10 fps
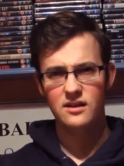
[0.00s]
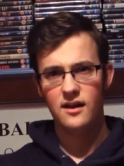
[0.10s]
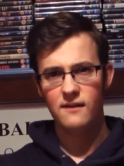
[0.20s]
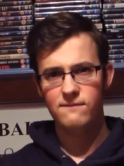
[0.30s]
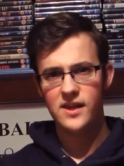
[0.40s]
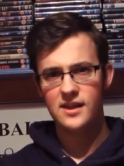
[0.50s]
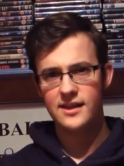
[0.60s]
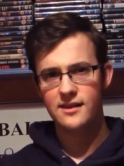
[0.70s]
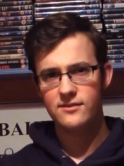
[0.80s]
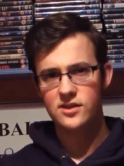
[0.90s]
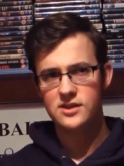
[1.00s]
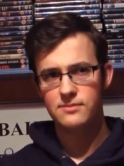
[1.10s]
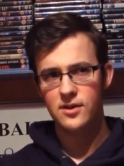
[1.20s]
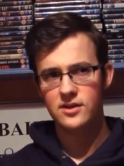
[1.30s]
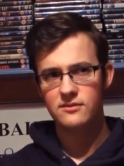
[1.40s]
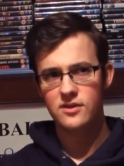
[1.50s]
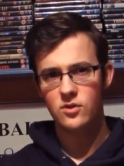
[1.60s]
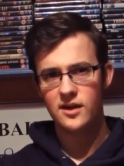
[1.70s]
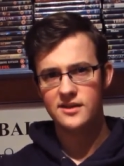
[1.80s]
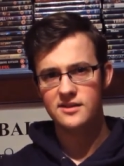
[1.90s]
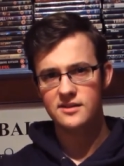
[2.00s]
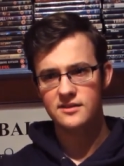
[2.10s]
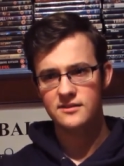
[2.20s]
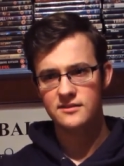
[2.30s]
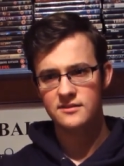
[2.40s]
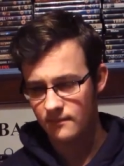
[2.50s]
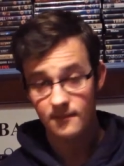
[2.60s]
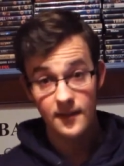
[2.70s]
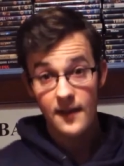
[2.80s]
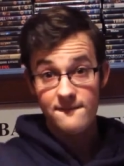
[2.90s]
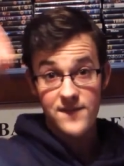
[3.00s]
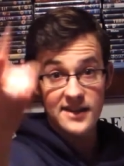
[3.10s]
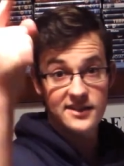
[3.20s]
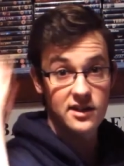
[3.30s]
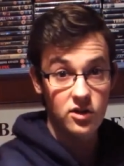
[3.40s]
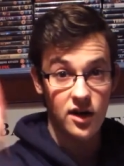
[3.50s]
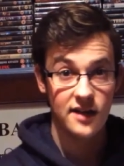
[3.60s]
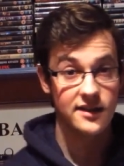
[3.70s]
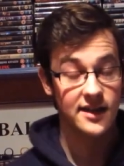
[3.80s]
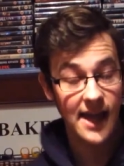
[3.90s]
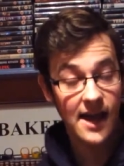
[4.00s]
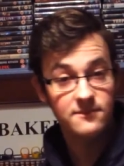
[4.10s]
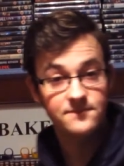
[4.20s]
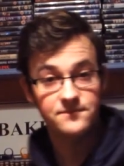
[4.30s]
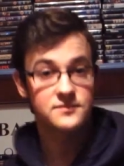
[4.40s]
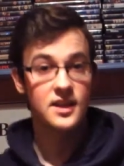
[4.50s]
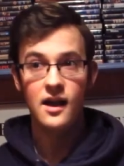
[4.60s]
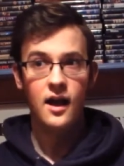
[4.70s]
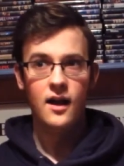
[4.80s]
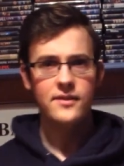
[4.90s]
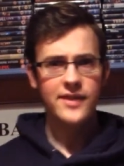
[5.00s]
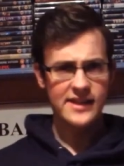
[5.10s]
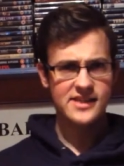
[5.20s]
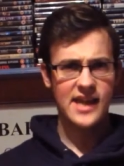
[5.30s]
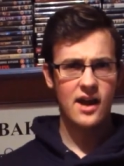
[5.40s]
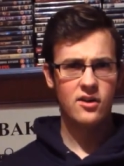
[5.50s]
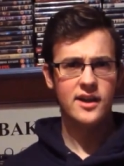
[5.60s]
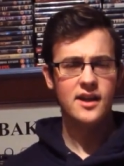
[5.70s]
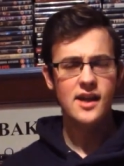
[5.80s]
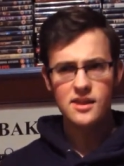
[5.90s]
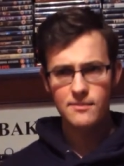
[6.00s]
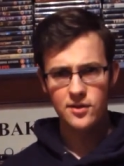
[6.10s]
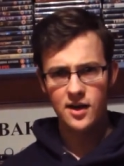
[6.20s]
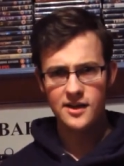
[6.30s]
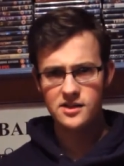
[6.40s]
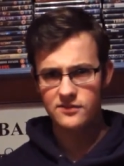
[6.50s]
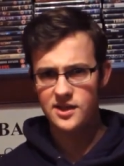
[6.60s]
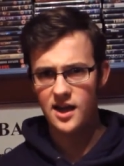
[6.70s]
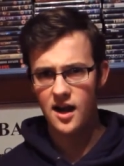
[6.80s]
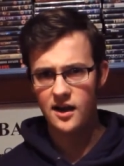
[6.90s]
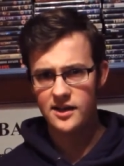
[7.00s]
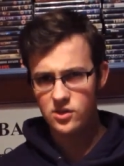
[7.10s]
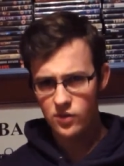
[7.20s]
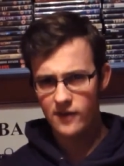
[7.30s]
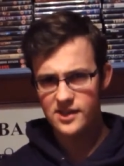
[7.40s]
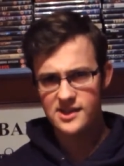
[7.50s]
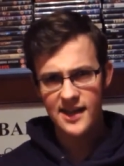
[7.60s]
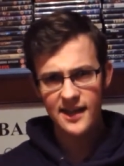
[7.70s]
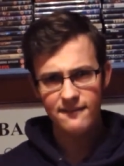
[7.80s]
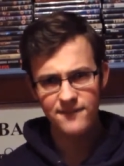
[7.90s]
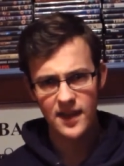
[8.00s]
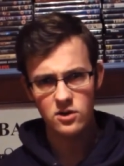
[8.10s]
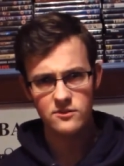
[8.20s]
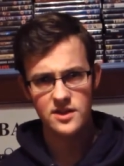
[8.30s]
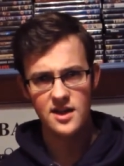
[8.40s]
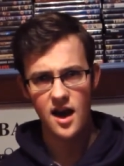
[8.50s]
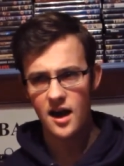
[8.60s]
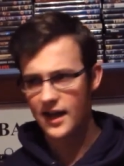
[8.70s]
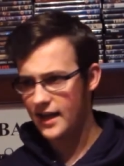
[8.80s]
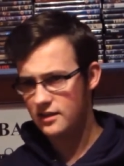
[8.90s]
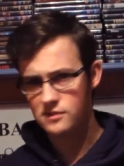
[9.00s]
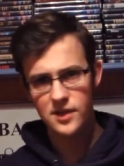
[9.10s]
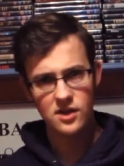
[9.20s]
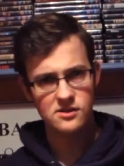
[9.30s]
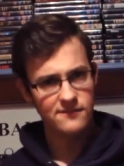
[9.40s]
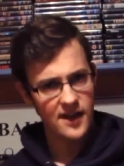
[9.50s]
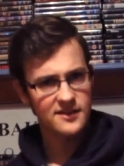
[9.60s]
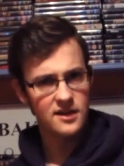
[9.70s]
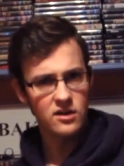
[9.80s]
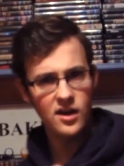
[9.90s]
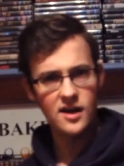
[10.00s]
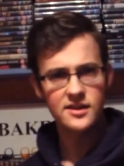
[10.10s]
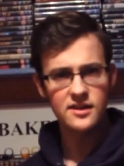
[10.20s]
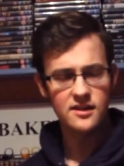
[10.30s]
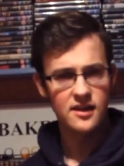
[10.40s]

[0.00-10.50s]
I feel like I've lost the point of the question. Vashta yeah, they're scary, they're piranhas of the dark, you have this innate fear of the dark, and it's because of Vashta Nerada.